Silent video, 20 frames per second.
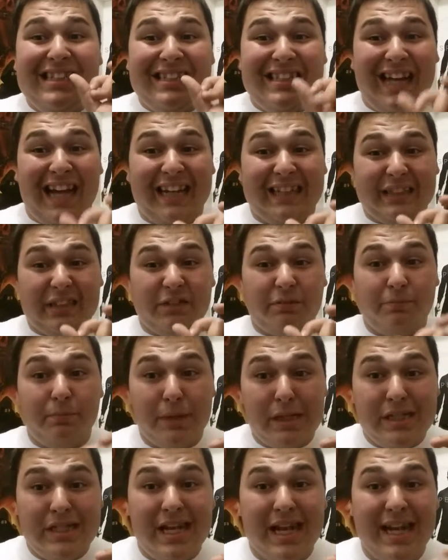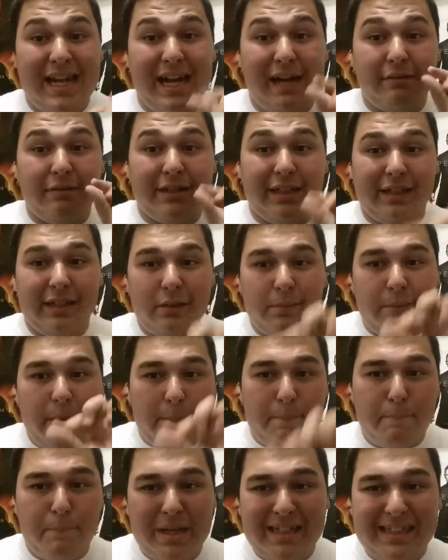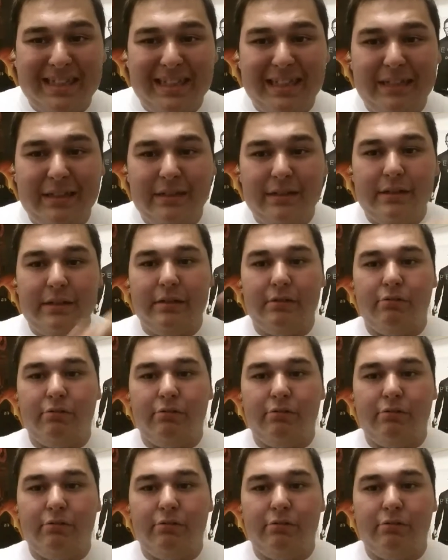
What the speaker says: Last Monday, I was a little bit busy.